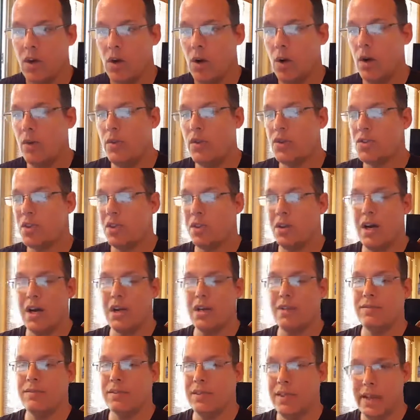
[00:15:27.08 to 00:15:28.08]
Oh, there's a
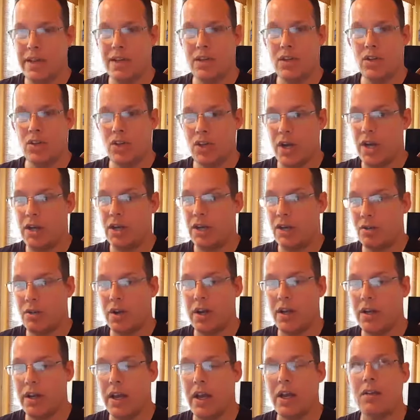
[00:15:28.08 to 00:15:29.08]
lot of light shining
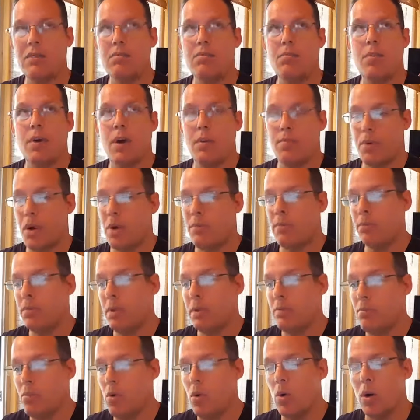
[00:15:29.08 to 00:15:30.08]
right now,
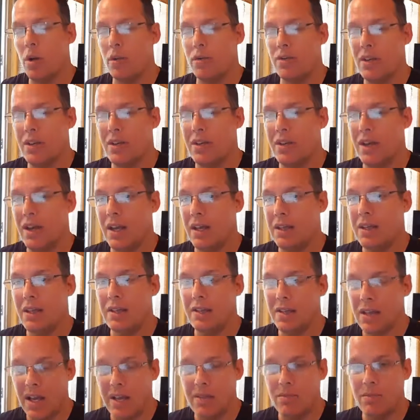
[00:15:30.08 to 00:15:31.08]
probably more than any
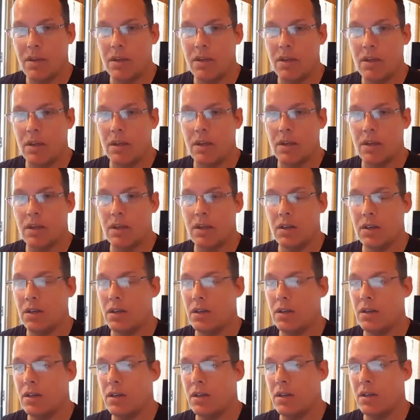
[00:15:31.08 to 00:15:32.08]
time
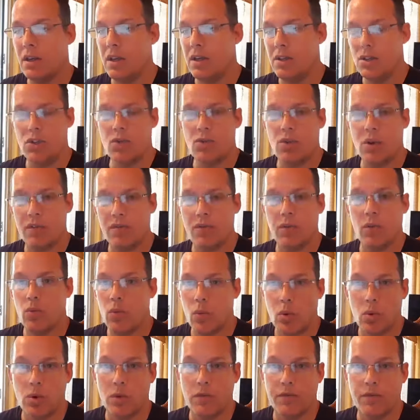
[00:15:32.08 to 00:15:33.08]
in history of the
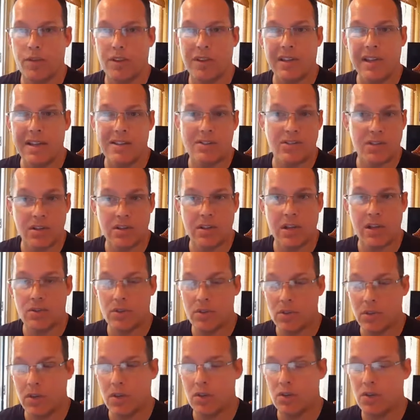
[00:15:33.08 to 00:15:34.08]
world for the last
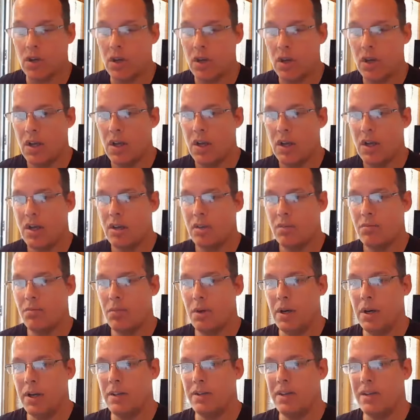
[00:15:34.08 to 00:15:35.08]
6,000 years.
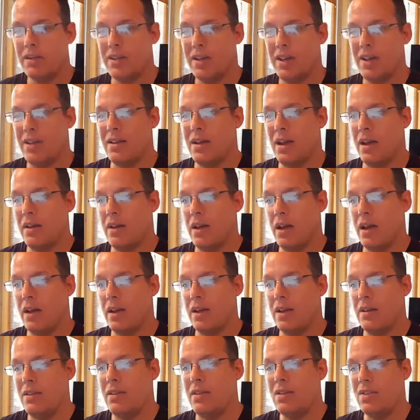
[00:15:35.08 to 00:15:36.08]
But
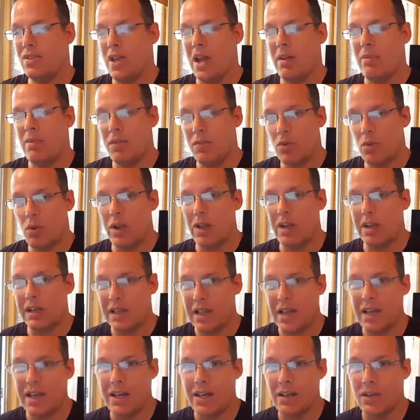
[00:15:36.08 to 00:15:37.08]
in this time of great
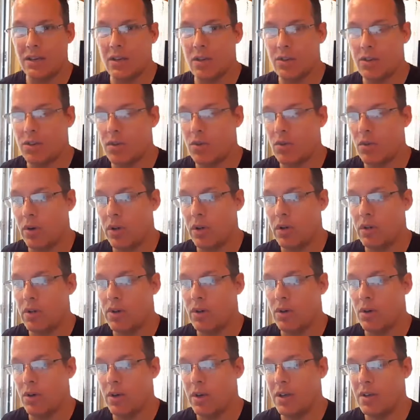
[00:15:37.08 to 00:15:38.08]
light,
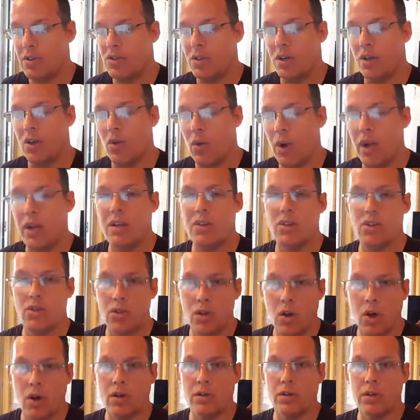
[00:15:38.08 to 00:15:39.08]
there is the greatest
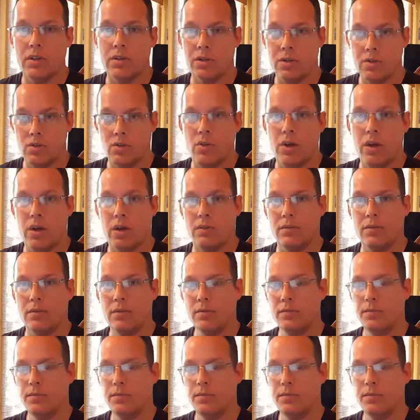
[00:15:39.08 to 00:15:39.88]
darkness as well.